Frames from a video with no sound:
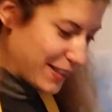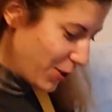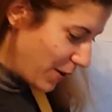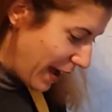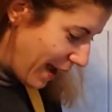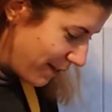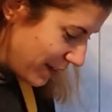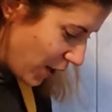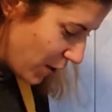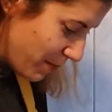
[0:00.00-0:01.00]
so half
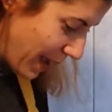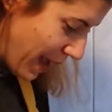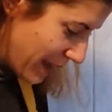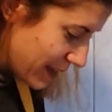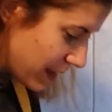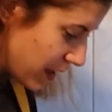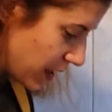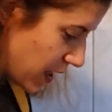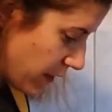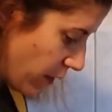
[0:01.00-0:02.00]
an hour passed.
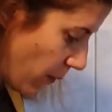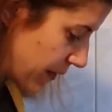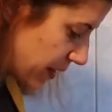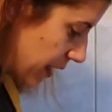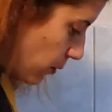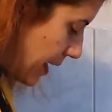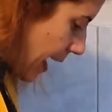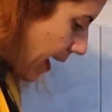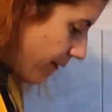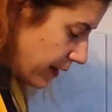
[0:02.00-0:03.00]
Obviously we're
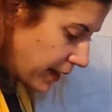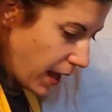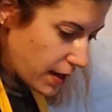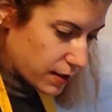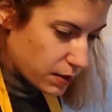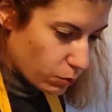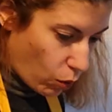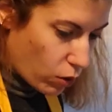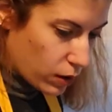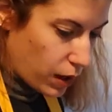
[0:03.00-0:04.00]
having a
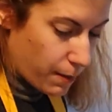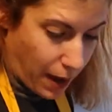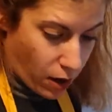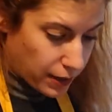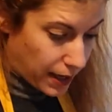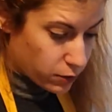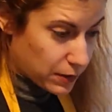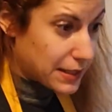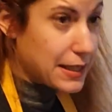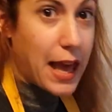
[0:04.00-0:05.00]
small amount as we
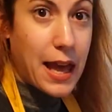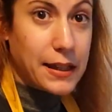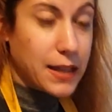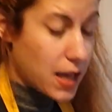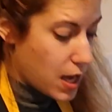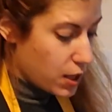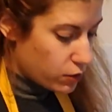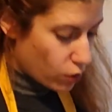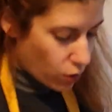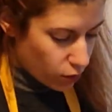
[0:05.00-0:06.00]
said,
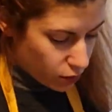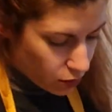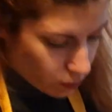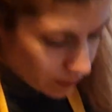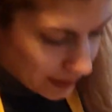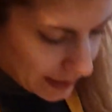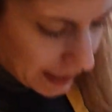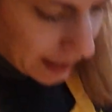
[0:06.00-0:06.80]
so you would see